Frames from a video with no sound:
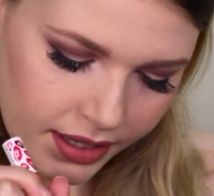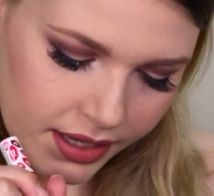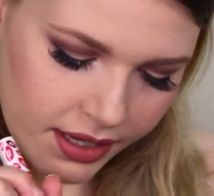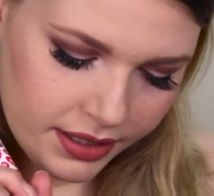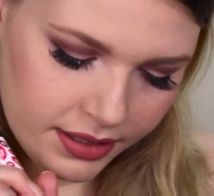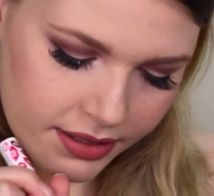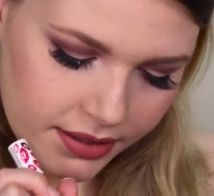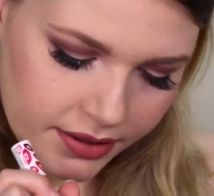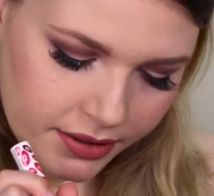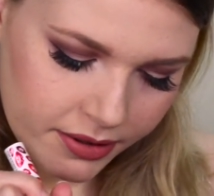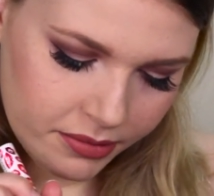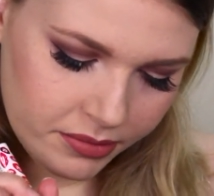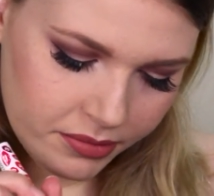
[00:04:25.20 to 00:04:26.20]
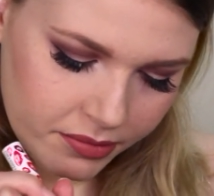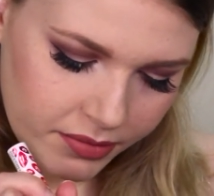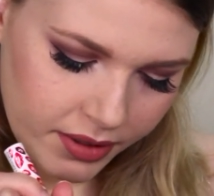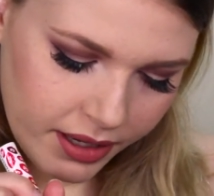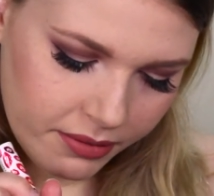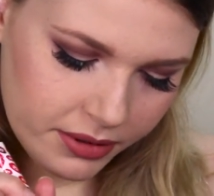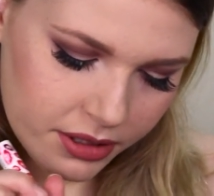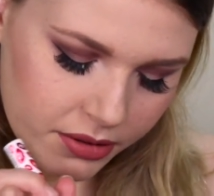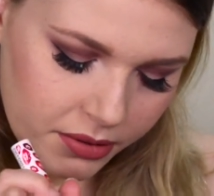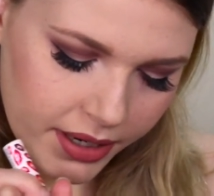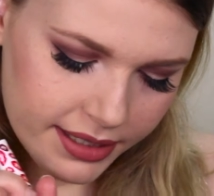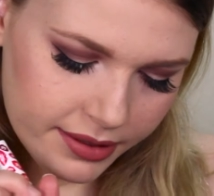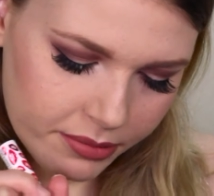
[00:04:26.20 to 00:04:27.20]
and I was
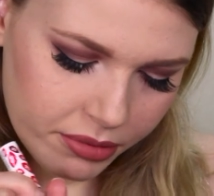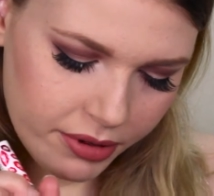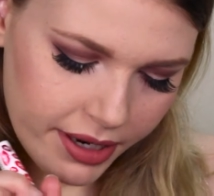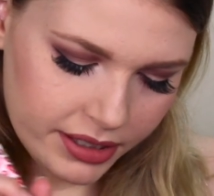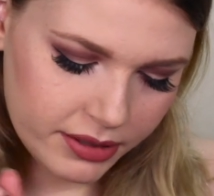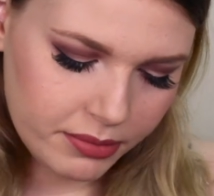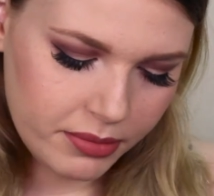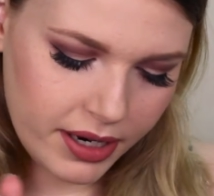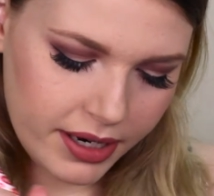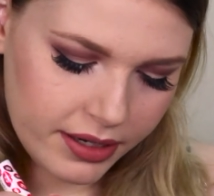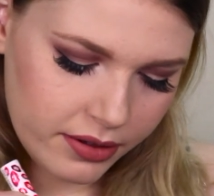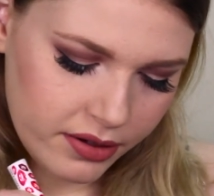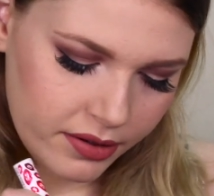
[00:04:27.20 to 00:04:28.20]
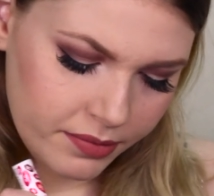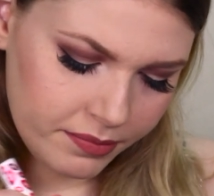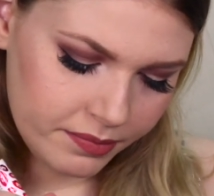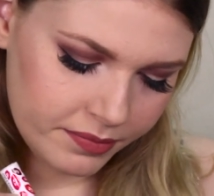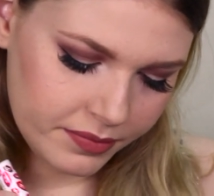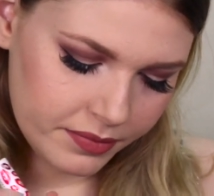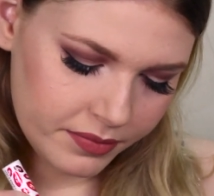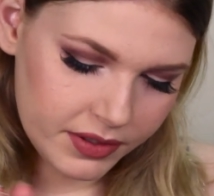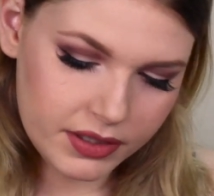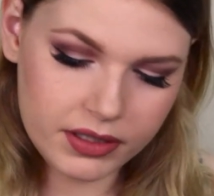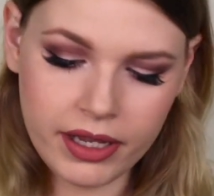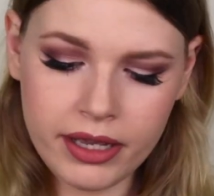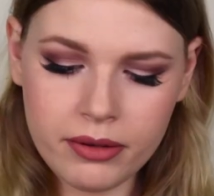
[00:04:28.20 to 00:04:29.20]
quite impressed by the
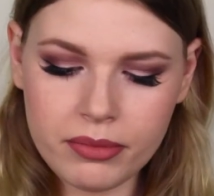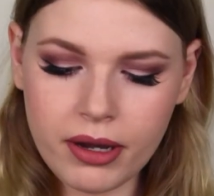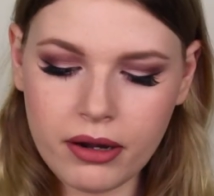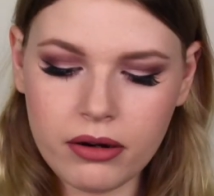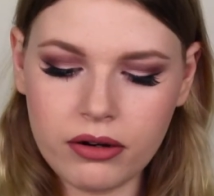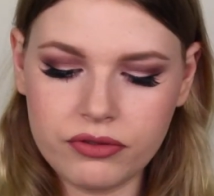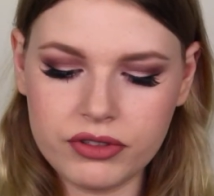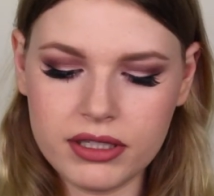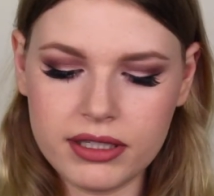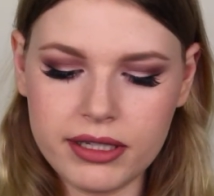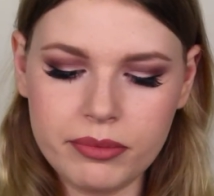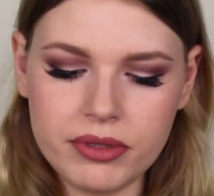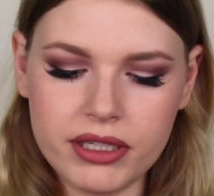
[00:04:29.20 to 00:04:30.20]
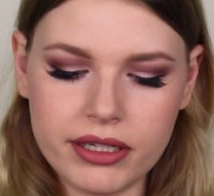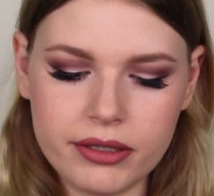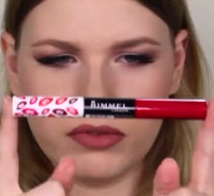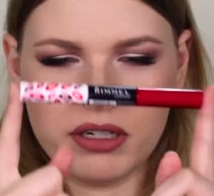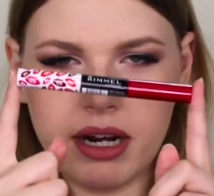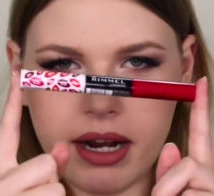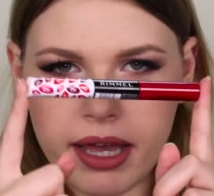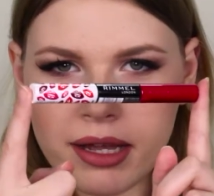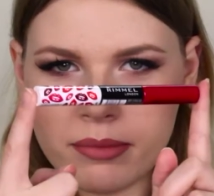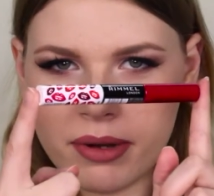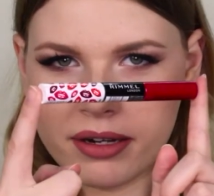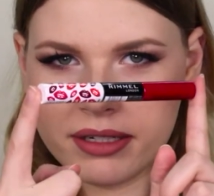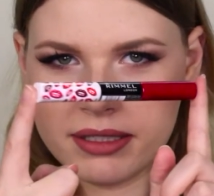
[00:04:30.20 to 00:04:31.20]
staying power of these lipsticks. What I like
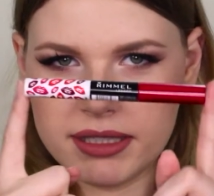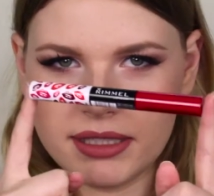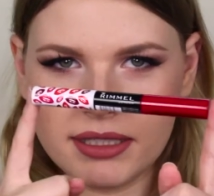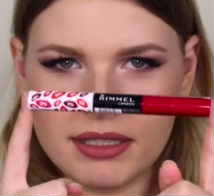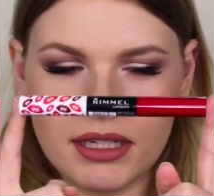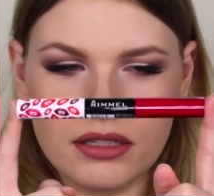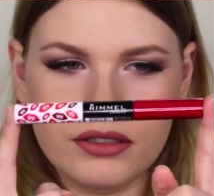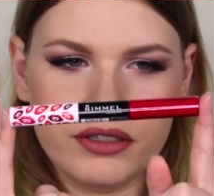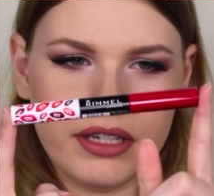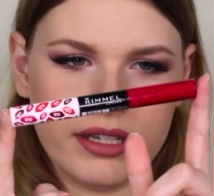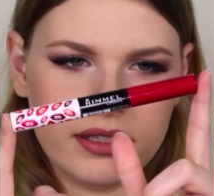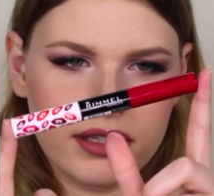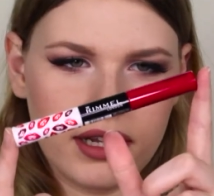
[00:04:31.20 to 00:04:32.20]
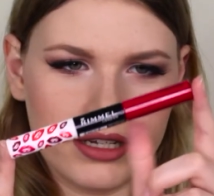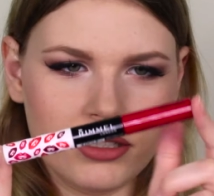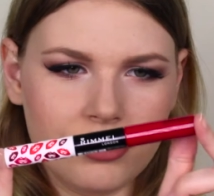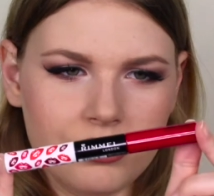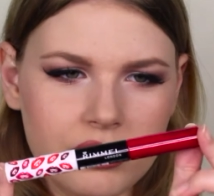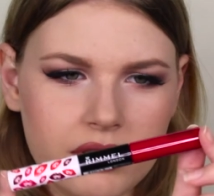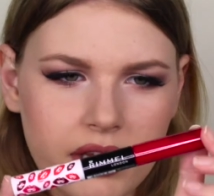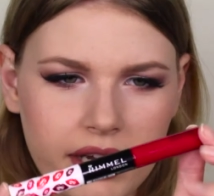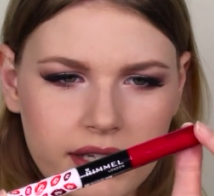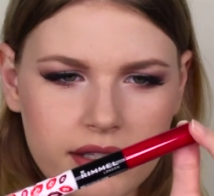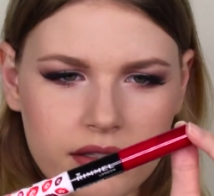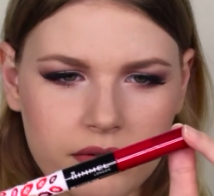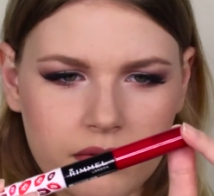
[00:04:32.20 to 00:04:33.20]
about it is that you get like 2
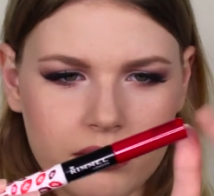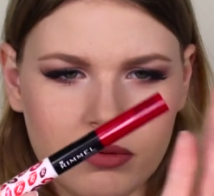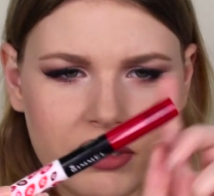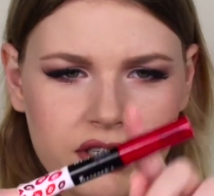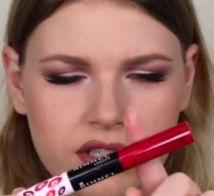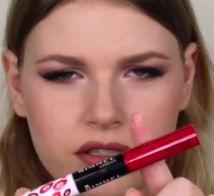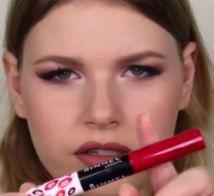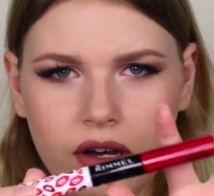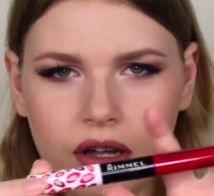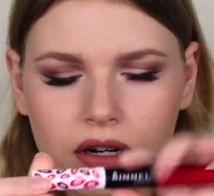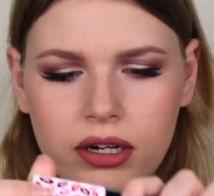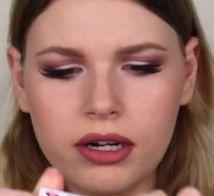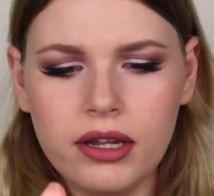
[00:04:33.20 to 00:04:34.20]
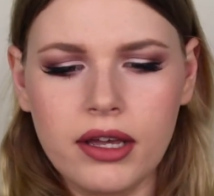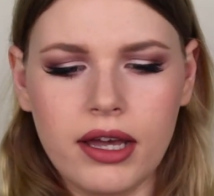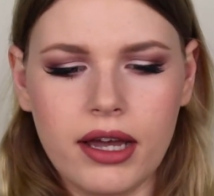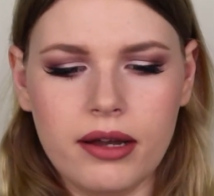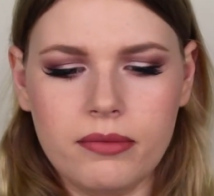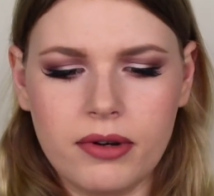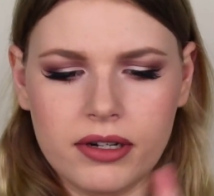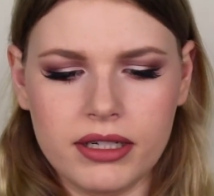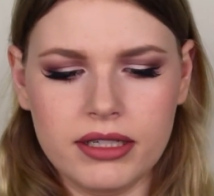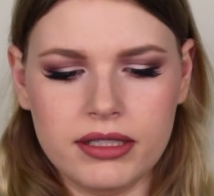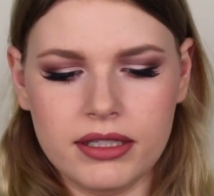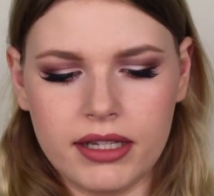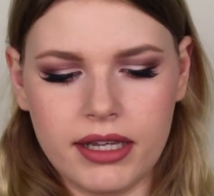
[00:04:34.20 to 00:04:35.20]
sides. One is the color and one
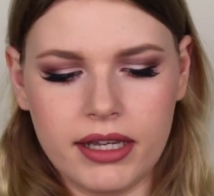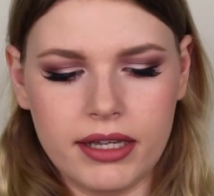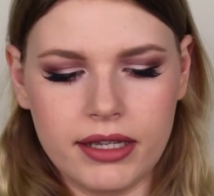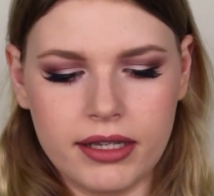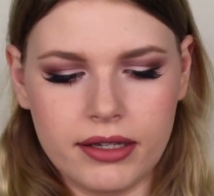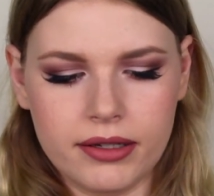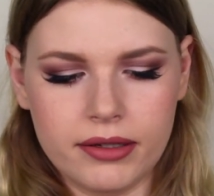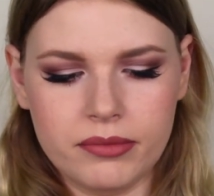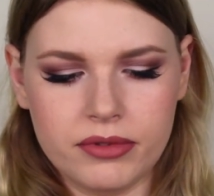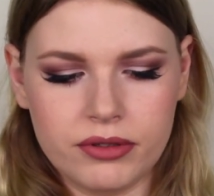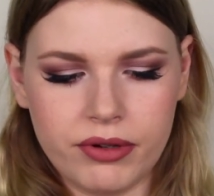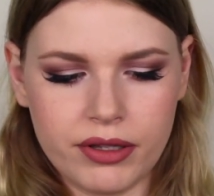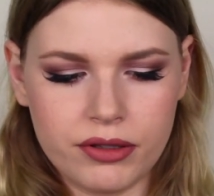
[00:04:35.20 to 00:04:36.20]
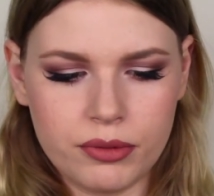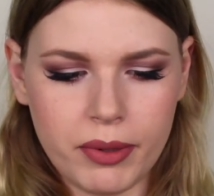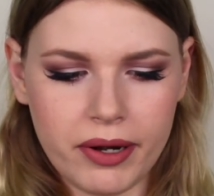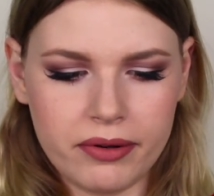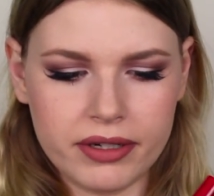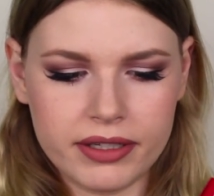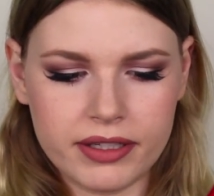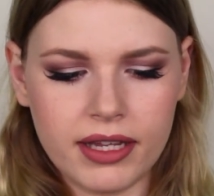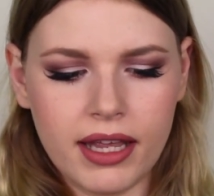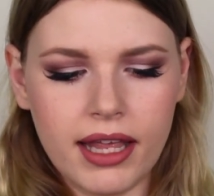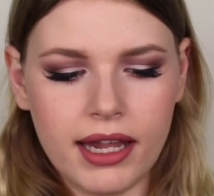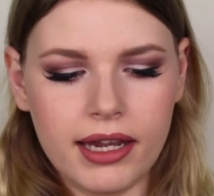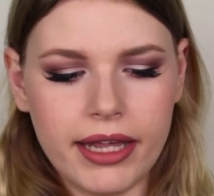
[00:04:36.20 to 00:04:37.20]
is a transparent
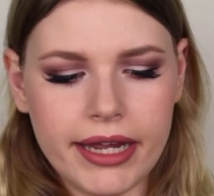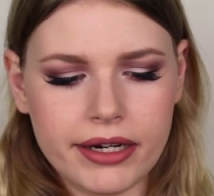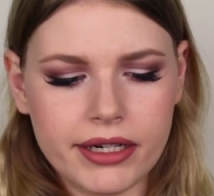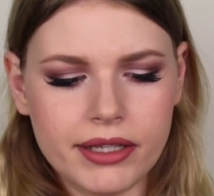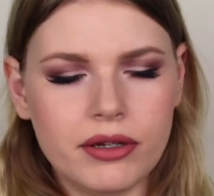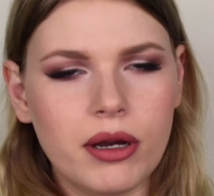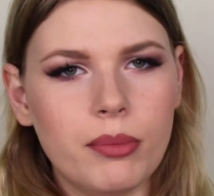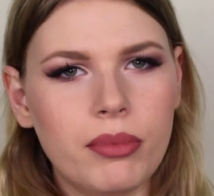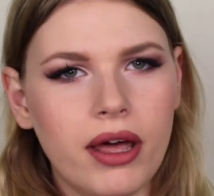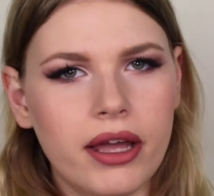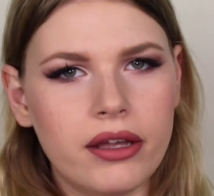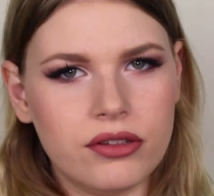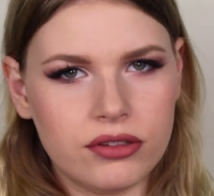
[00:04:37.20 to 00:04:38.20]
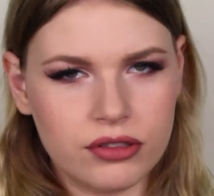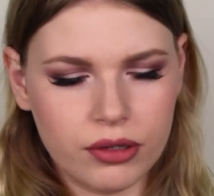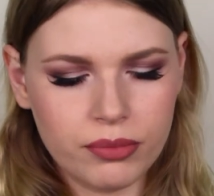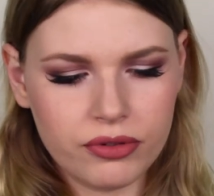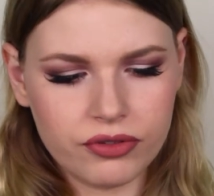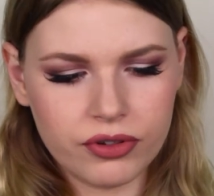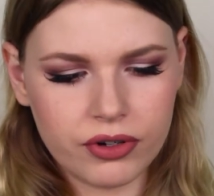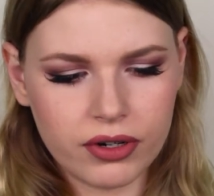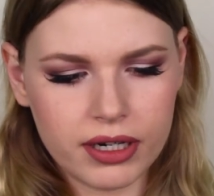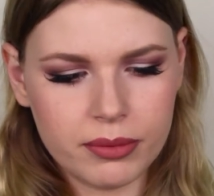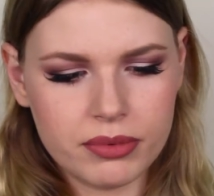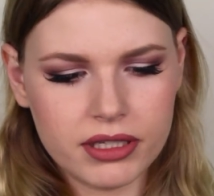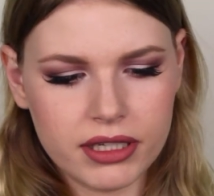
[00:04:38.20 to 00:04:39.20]
layer you apply on top of your
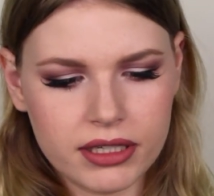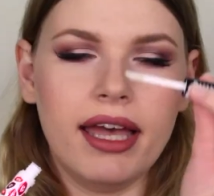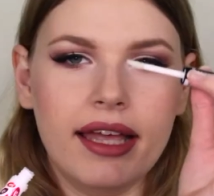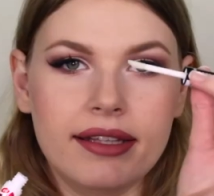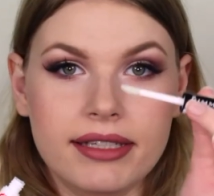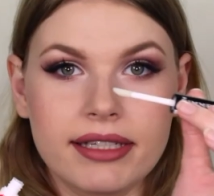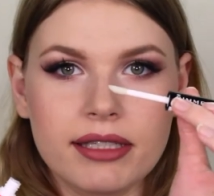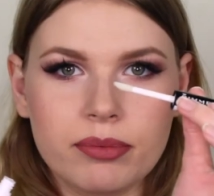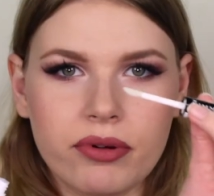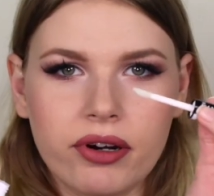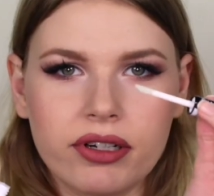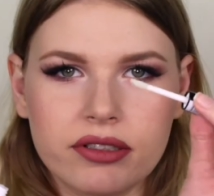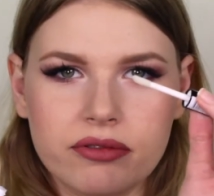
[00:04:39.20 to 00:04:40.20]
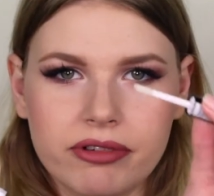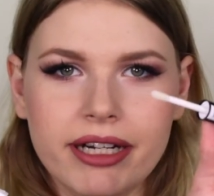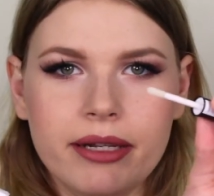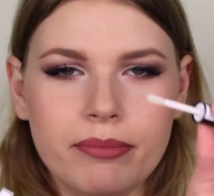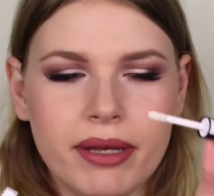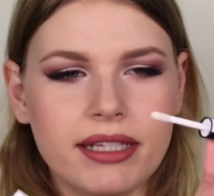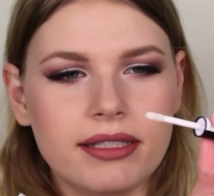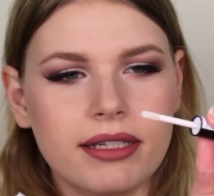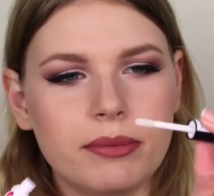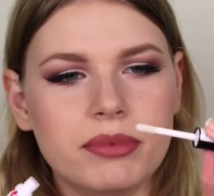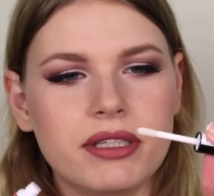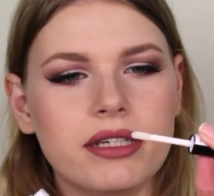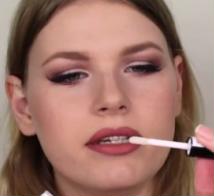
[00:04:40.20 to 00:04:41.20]
lipsticks, and this product really makes
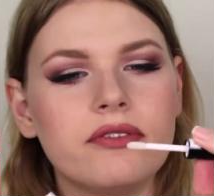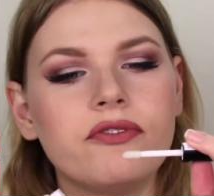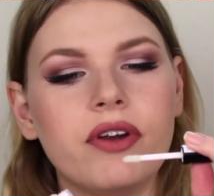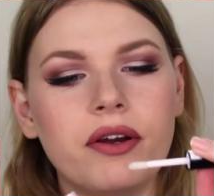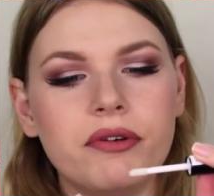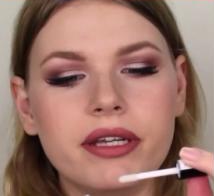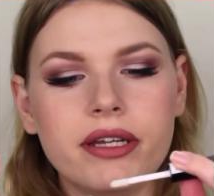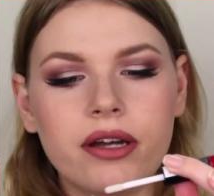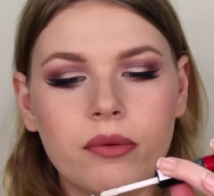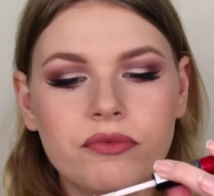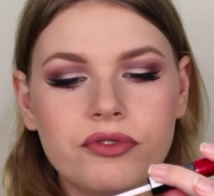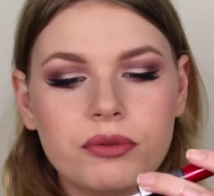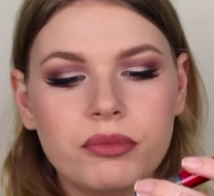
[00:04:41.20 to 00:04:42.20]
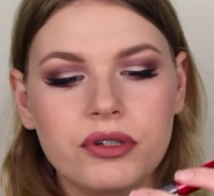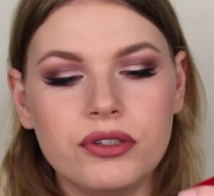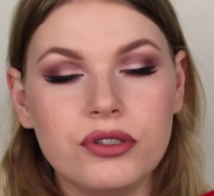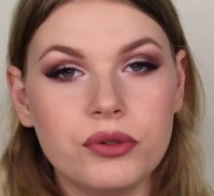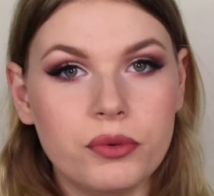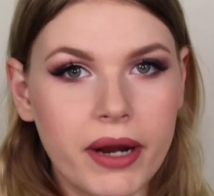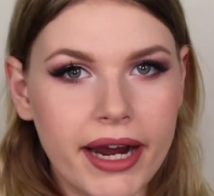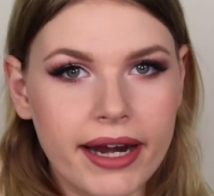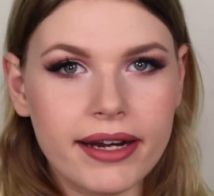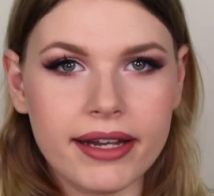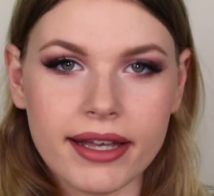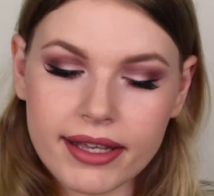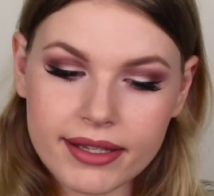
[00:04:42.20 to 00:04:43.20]
lipstick very comfortable to wear.